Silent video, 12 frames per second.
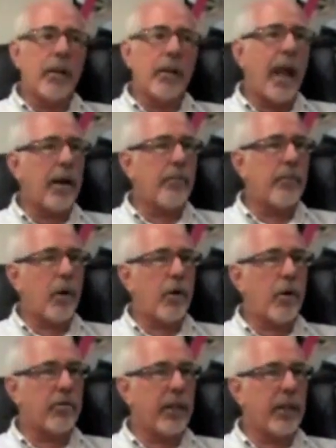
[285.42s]
to head up
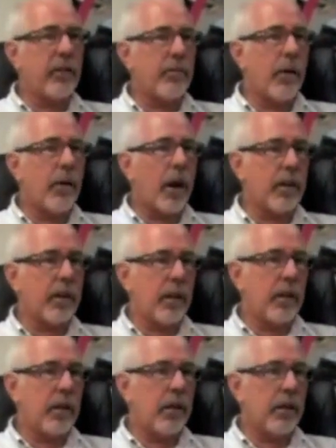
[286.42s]
our sales and
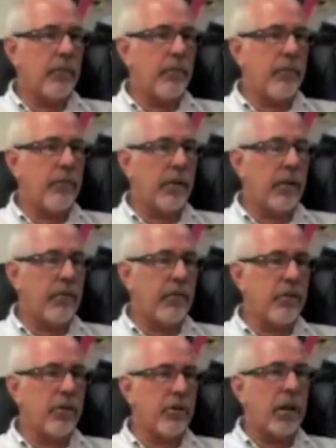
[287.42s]
marketing
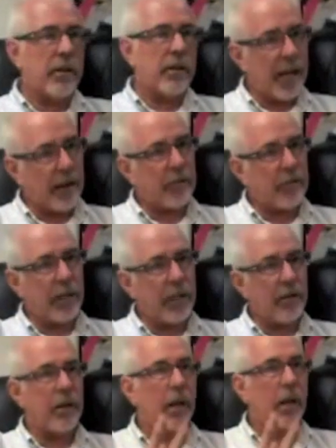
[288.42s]
division and take us
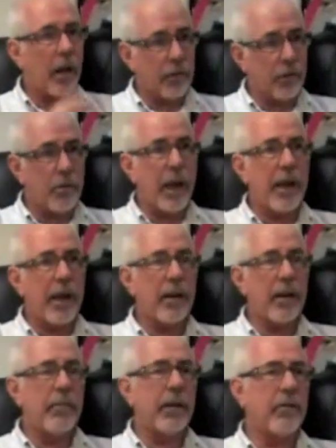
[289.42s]
into the consumer end
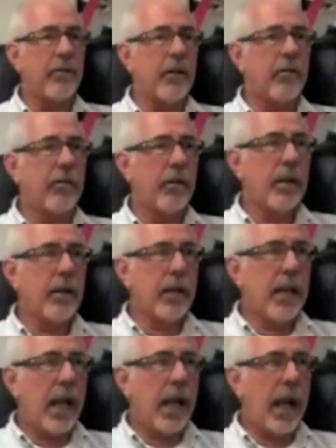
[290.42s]
of the business.
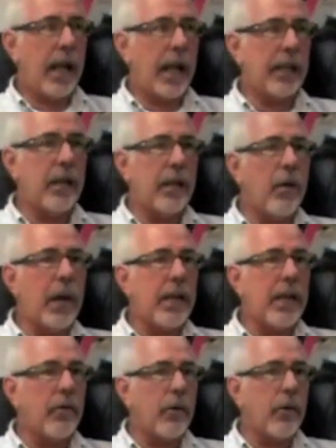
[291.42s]
And he
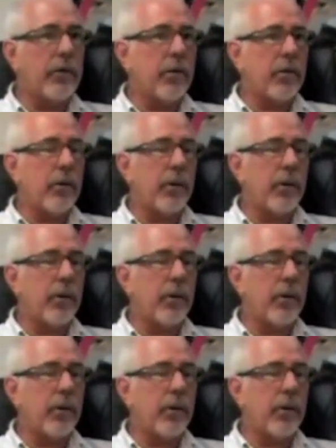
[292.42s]
really was